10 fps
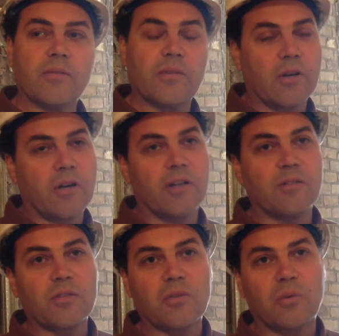the heart
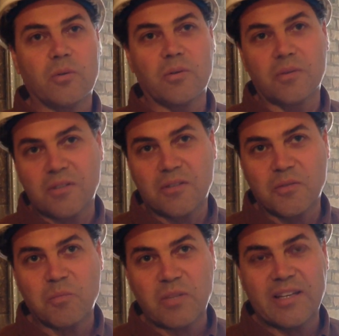and soul
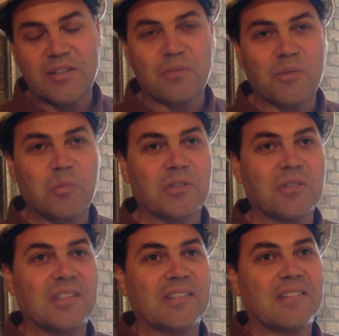of the plan of the
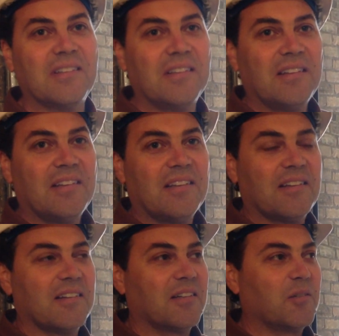building.
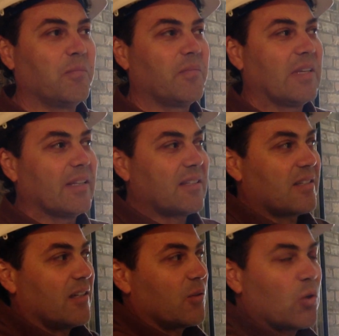
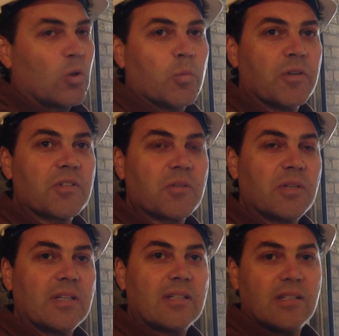It's on Colburn
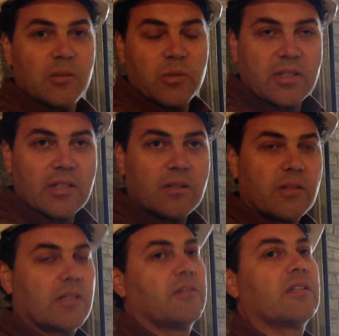Street. It will get a
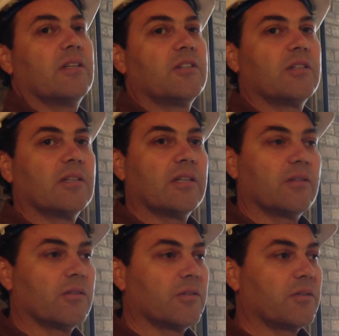lot of attention, and
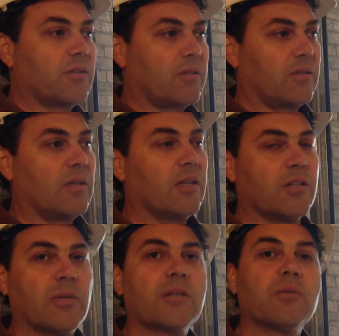there's a
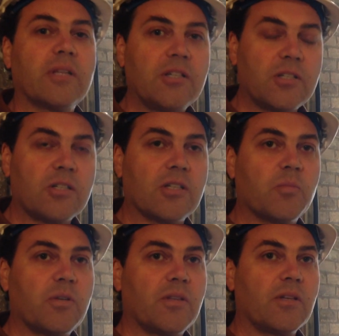direct
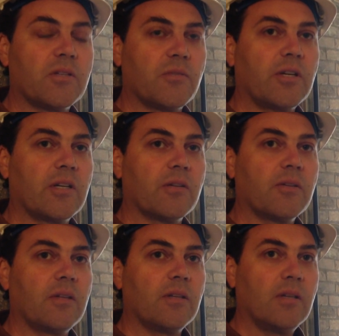relationship we think is very
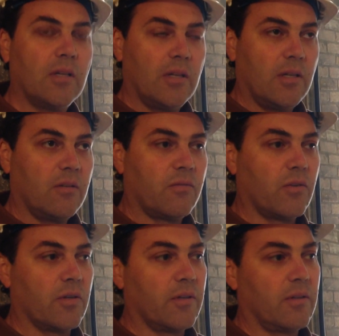healthy
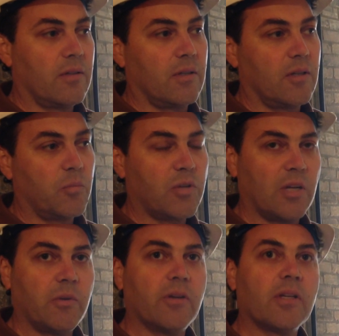for
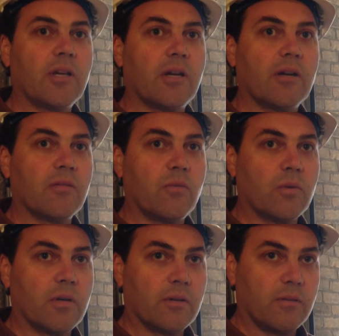primary care
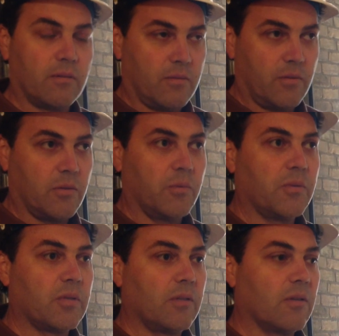for
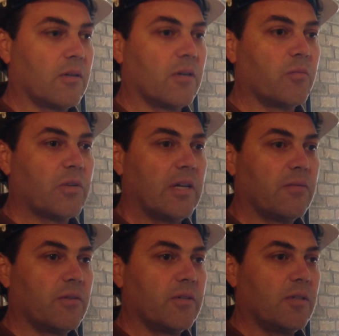those in the heart of
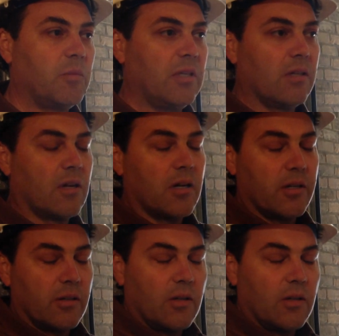Brantford to be on